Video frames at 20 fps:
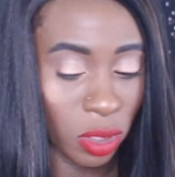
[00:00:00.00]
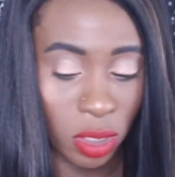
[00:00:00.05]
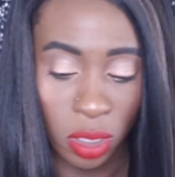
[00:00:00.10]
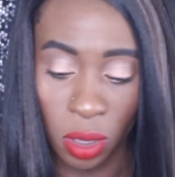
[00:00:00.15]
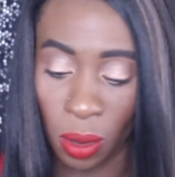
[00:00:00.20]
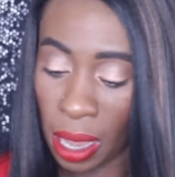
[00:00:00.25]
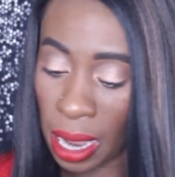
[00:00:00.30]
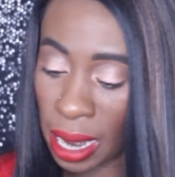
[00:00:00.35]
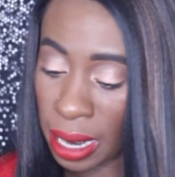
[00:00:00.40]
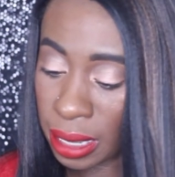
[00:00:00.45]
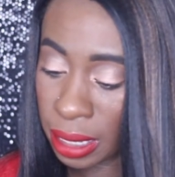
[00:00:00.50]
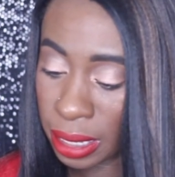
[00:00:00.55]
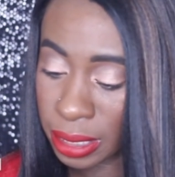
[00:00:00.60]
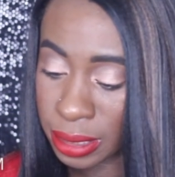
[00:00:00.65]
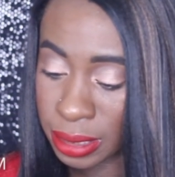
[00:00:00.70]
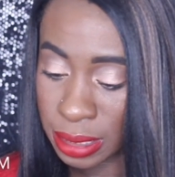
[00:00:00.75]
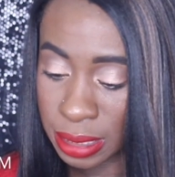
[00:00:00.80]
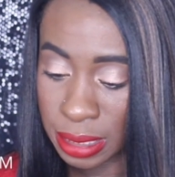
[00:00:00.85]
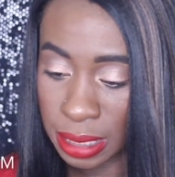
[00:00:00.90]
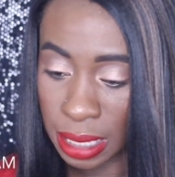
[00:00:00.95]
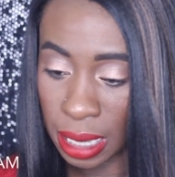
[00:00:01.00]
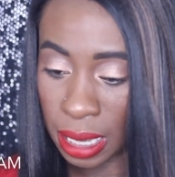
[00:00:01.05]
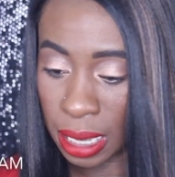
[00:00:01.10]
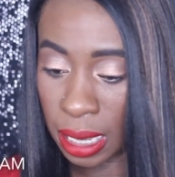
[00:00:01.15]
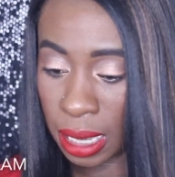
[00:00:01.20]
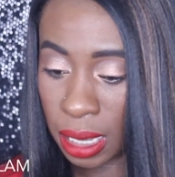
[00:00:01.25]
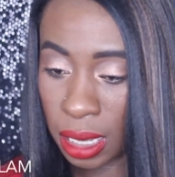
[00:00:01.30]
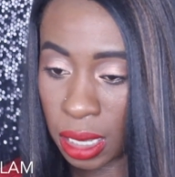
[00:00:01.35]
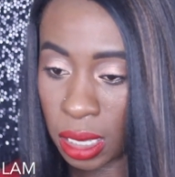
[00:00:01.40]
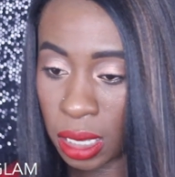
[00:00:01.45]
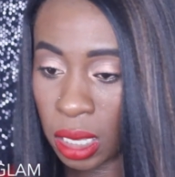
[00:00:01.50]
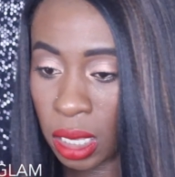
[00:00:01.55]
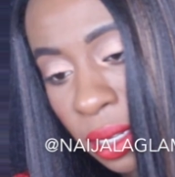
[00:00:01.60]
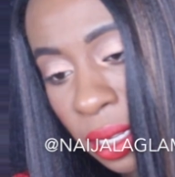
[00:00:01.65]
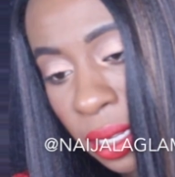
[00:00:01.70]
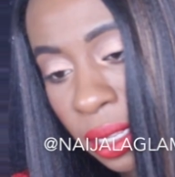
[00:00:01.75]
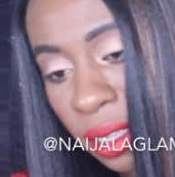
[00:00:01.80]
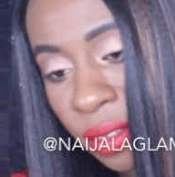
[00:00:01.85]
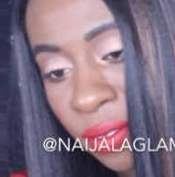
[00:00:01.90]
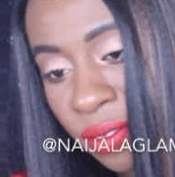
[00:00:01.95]
So I like to take
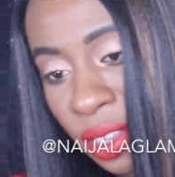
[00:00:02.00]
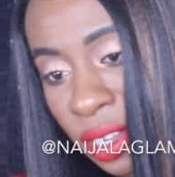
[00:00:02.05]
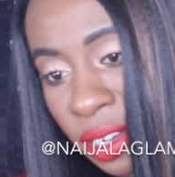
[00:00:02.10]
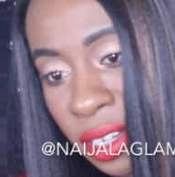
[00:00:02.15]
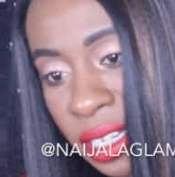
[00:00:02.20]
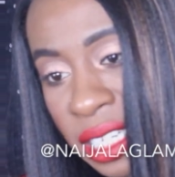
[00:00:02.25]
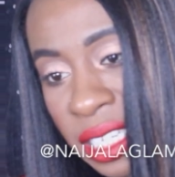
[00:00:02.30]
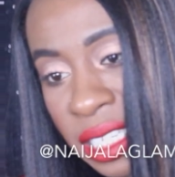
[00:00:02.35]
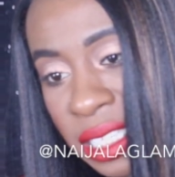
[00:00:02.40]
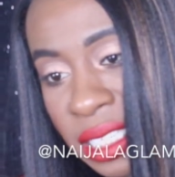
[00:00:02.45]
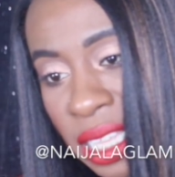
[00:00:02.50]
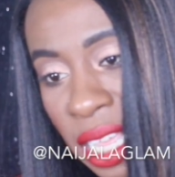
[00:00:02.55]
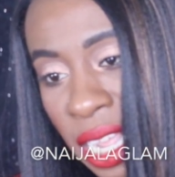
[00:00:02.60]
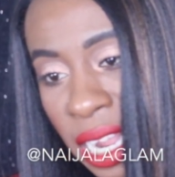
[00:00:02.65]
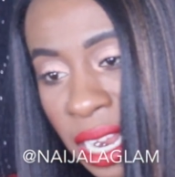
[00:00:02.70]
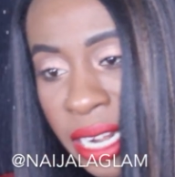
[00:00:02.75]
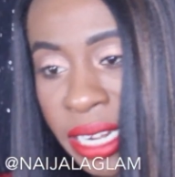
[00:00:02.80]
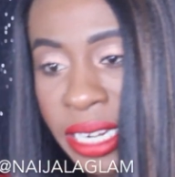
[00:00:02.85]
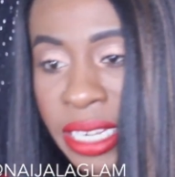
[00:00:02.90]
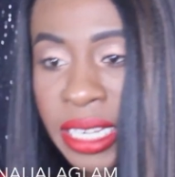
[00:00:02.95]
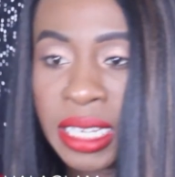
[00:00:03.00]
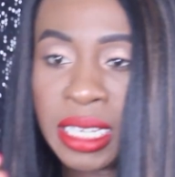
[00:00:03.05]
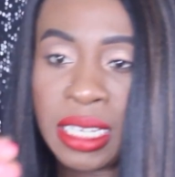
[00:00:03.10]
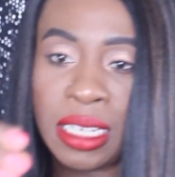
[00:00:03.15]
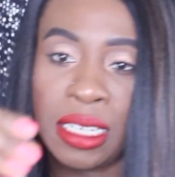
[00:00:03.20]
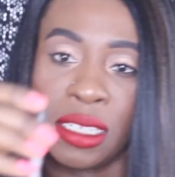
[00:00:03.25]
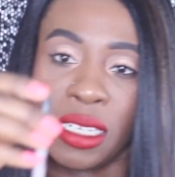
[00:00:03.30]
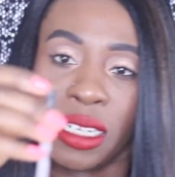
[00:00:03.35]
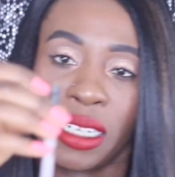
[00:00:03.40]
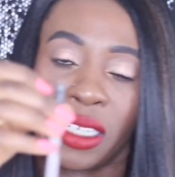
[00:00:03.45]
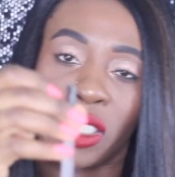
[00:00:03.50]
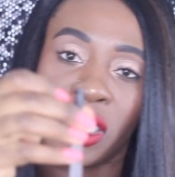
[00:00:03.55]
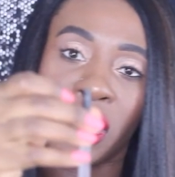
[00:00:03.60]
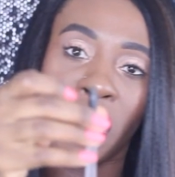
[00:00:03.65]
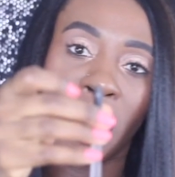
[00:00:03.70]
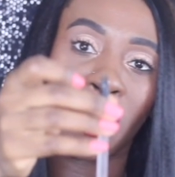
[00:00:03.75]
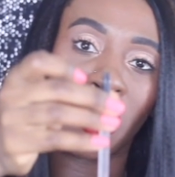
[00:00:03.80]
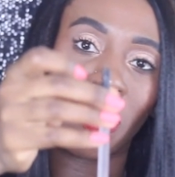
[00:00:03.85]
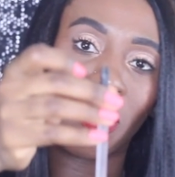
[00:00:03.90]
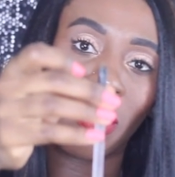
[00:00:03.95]
like a very tiny like
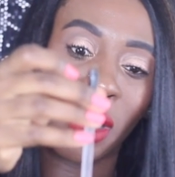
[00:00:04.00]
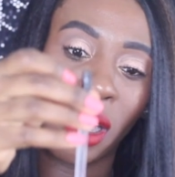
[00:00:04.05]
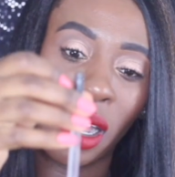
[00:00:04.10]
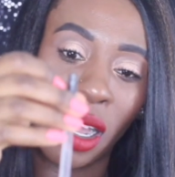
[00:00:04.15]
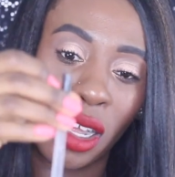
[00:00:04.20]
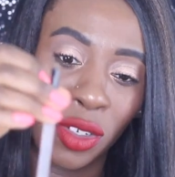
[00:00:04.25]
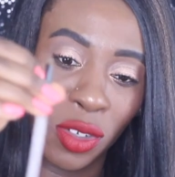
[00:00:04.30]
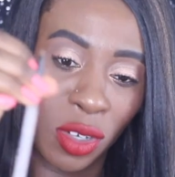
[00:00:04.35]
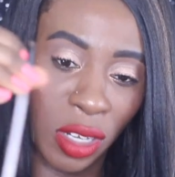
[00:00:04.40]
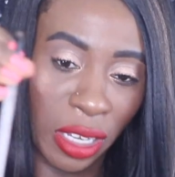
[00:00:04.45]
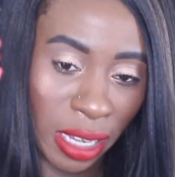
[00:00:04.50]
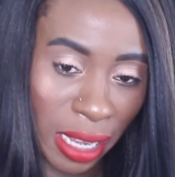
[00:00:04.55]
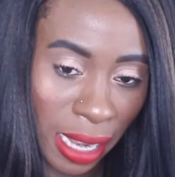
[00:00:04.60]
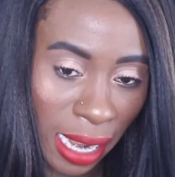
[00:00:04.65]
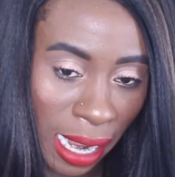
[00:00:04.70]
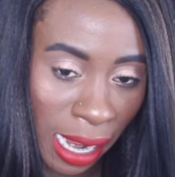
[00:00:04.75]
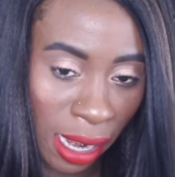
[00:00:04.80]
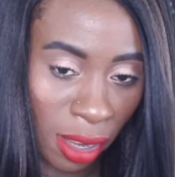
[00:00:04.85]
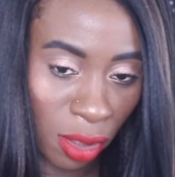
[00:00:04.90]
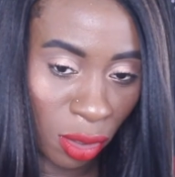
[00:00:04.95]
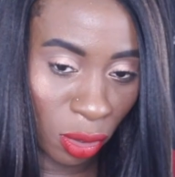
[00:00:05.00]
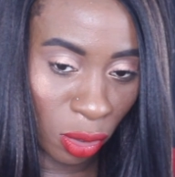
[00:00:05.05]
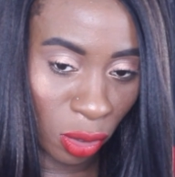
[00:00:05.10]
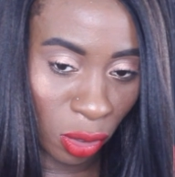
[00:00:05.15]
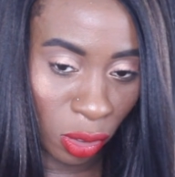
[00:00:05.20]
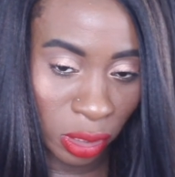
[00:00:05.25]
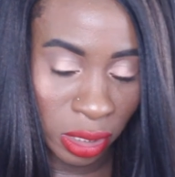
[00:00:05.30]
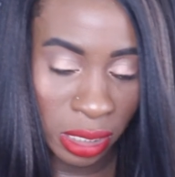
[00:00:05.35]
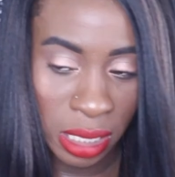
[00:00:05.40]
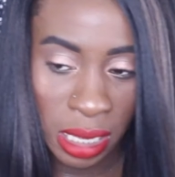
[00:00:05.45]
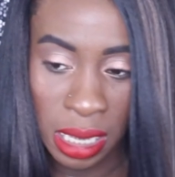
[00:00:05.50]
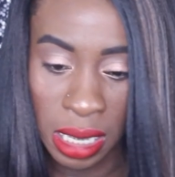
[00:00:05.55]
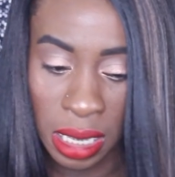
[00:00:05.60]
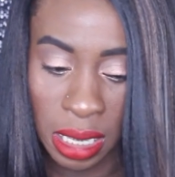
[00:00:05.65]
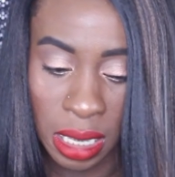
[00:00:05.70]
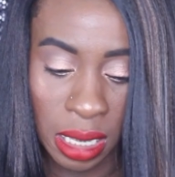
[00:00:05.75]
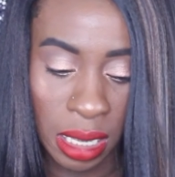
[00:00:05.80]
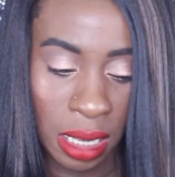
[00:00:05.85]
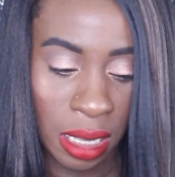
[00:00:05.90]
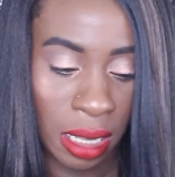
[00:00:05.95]
shader brush or like an angled
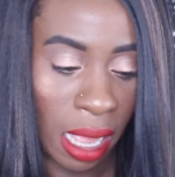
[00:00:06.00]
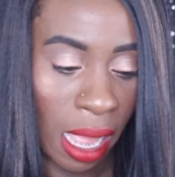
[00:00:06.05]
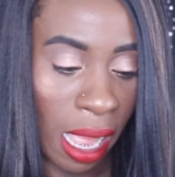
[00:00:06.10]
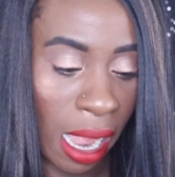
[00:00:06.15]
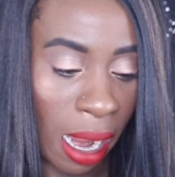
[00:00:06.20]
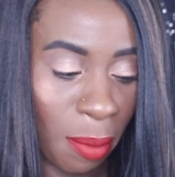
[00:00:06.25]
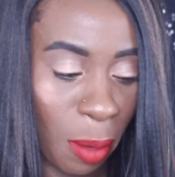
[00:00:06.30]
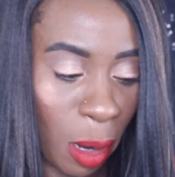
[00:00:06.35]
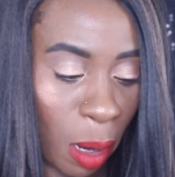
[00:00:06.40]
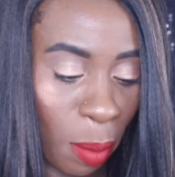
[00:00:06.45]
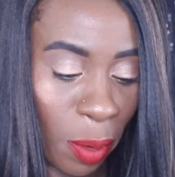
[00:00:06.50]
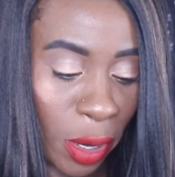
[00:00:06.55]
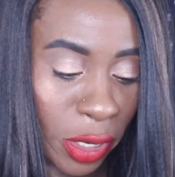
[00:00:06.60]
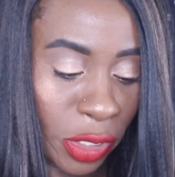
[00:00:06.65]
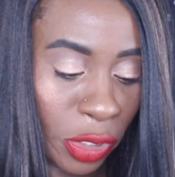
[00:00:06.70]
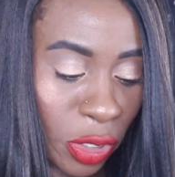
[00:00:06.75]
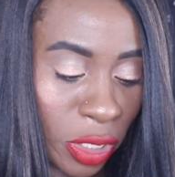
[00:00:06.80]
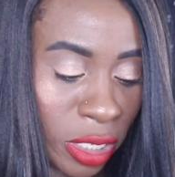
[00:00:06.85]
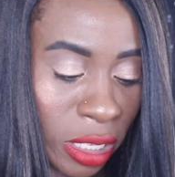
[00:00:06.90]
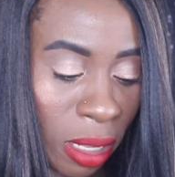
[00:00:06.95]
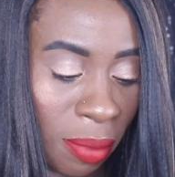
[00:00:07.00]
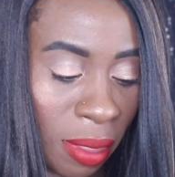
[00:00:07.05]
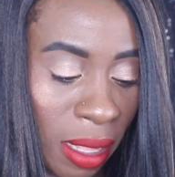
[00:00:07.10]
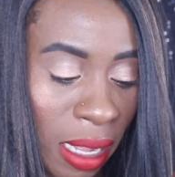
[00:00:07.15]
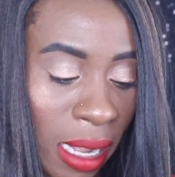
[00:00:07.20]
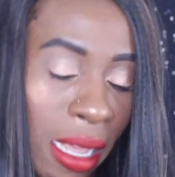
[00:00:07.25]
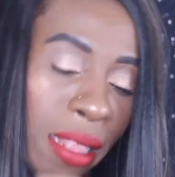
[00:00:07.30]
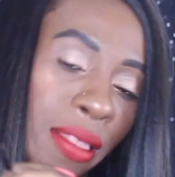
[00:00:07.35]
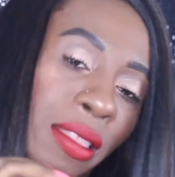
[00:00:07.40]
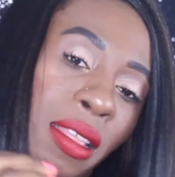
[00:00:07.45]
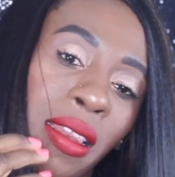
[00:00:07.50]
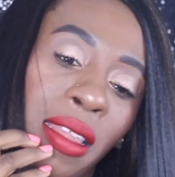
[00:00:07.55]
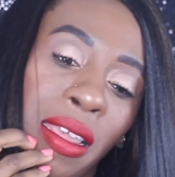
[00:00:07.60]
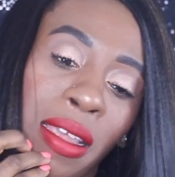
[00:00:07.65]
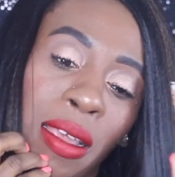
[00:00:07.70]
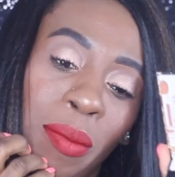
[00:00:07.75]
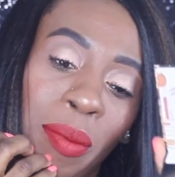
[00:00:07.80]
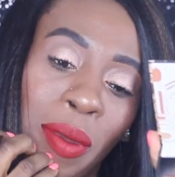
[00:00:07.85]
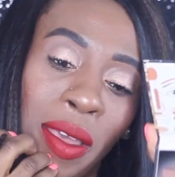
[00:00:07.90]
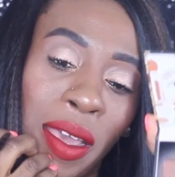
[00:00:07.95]
eyebrow brush or something, and then
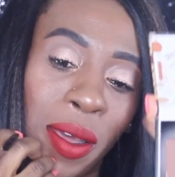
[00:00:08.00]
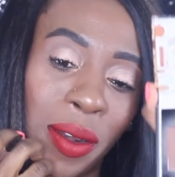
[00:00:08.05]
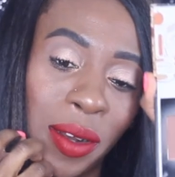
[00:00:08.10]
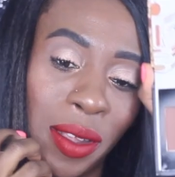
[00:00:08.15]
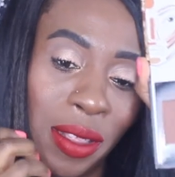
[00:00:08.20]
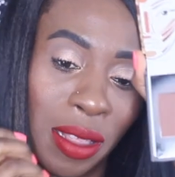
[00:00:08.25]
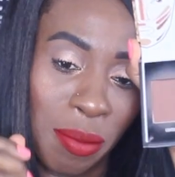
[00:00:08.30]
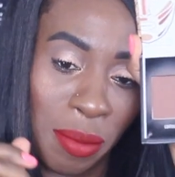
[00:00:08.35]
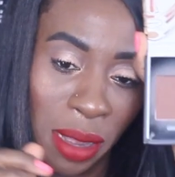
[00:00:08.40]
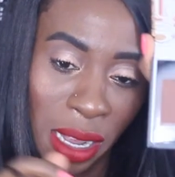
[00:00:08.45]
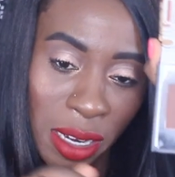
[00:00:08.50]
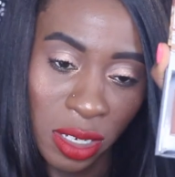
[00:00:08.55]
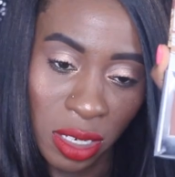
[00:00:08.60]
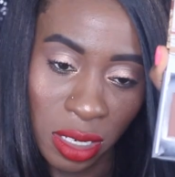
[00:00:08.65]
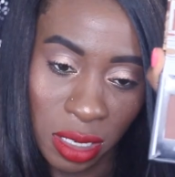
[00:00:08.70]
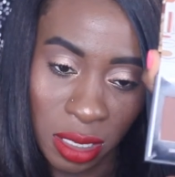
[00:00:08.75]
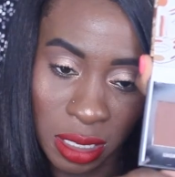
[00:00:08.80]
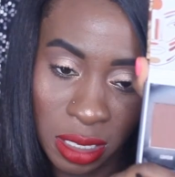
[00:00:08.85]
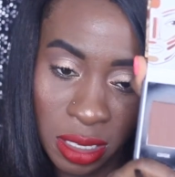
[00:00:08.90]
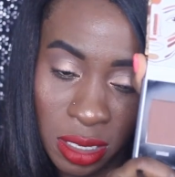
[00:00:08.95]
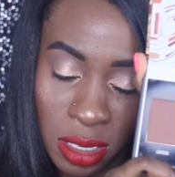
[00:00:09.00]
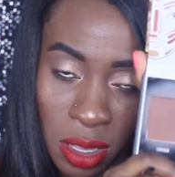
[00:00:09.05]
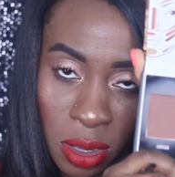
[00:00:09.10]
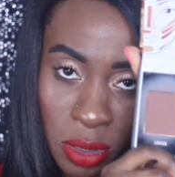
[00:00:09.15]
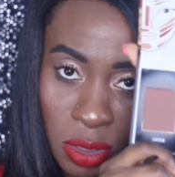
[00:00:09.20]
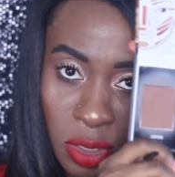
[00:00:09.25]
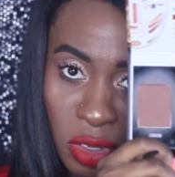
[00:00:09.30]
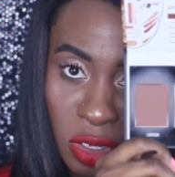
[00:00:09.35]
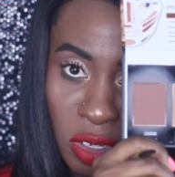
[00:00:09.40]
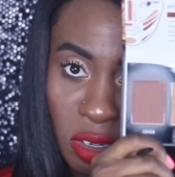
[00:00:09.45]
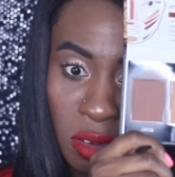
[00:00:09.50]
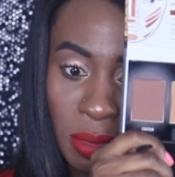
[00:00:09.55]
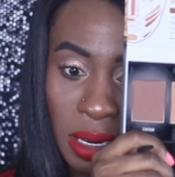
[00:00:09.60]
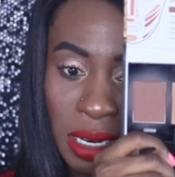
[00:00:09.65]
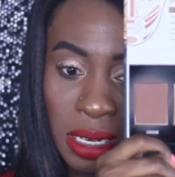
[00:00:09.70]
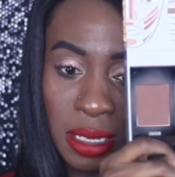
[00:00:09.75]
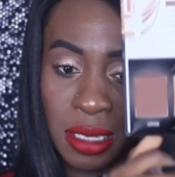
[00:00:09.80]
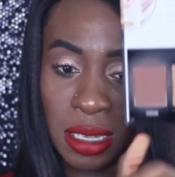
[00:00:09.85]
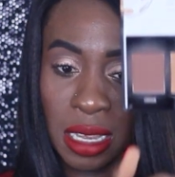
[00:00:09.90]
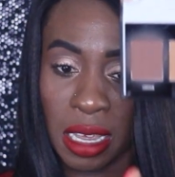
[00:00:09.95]
like a powder that matches is closer to
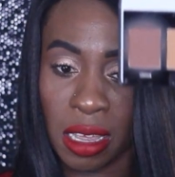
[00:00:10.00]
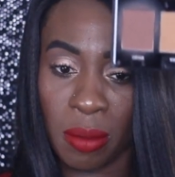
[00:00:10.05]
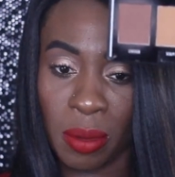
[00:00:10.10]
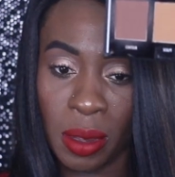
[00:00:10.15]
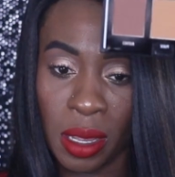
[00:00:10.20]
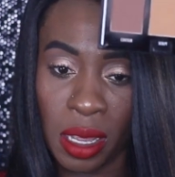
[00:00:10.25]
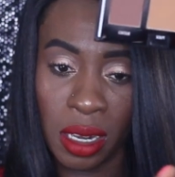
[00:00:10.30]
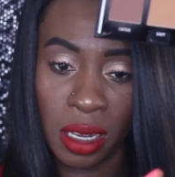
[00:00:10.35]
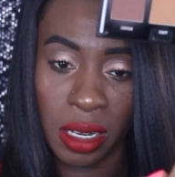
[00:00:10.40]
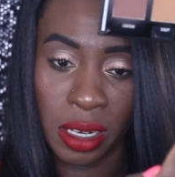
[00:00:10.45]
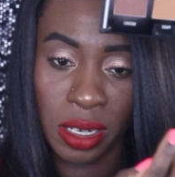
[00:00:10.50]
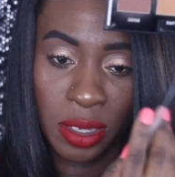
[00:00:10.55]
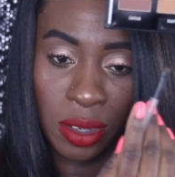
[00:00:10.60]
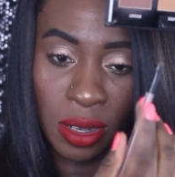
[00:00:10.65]
my scalp color.